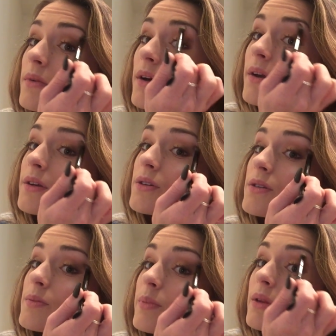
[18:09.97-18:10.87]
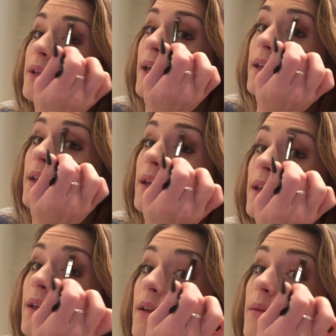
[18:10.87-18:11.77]
Kind of just
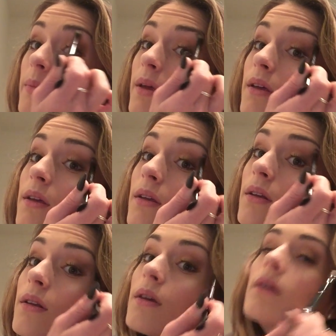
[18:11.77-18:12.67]
blending it a bit